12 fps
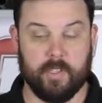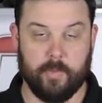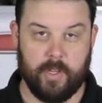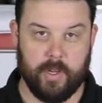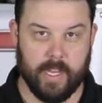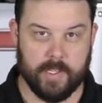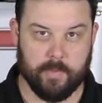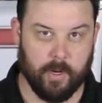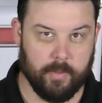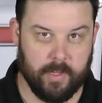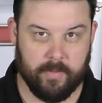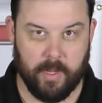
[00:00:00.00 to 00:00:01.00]
Some of you guys
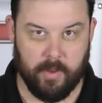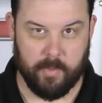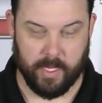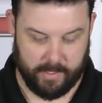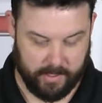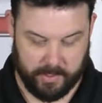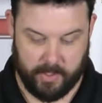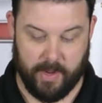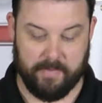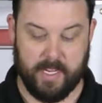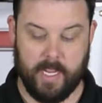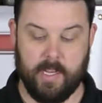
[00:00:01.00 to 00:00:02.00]
probably have known about this. You
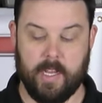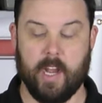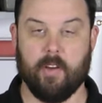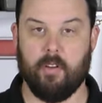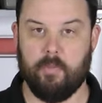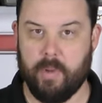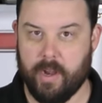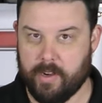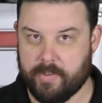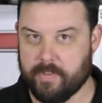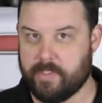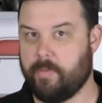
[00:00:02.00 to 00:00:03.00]
have to get narrowed
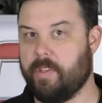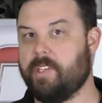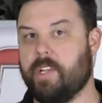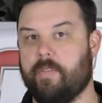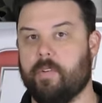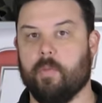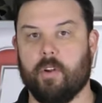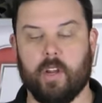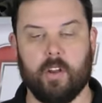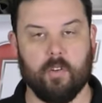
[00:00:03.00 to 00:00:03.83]
bearings for some of these aftermarket